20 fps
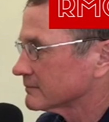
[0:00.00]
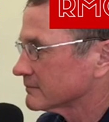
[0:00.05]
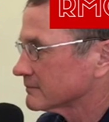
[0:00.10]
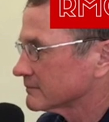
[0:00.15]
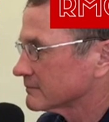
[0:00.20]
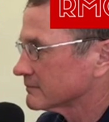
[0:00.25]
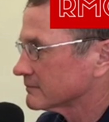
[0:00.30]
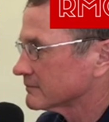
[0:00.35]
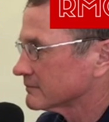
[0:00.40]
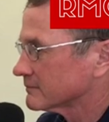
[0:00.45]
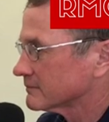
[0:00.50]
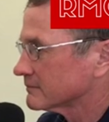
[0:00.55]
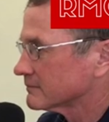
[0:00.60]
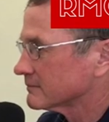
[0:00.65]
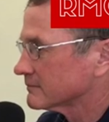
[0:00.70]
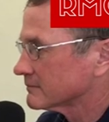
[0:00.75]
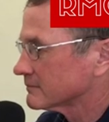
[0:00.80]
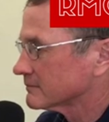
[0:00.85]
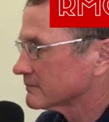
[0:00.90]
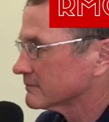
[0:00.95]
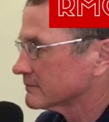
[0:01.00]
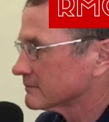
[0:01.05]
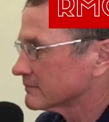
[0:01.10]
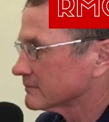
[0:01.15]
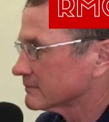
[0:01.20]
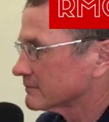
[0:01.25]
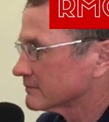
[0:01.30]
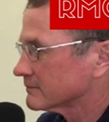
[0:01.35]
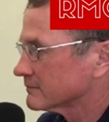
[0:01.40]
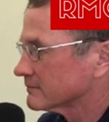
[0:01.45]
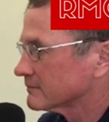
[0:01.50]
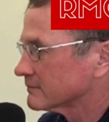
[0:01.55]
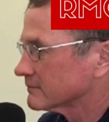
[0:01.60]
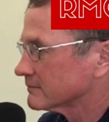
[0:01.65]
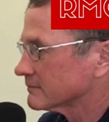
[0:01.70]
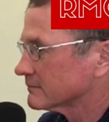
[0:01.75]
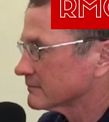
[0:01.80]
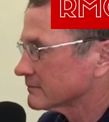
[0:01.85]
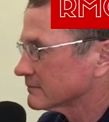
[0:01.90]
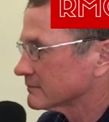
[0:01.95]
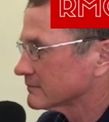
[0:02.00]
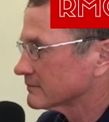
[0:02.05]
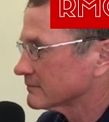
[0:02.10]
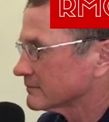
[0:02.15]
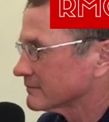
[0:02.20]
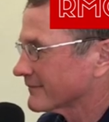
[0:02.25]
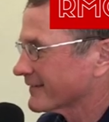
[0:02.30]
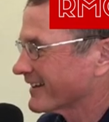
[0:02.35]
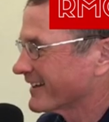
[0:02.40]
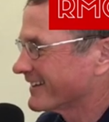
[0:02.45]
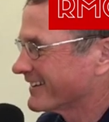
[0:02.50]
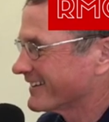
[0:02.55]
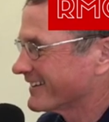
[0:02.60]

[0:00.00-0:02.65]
(silent)